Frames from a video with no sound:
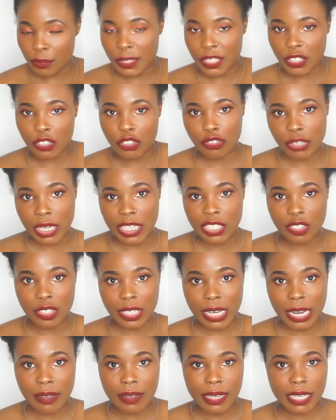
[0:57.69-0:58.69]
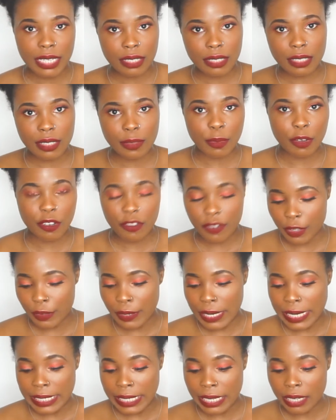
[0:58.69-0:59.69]
bit stretched out and it's puffy
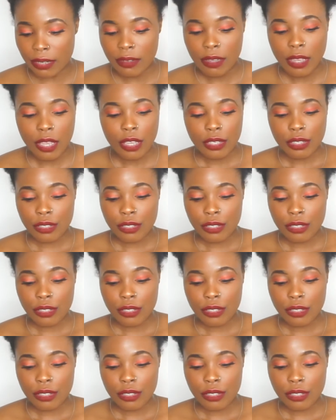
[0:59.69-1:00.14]
right now.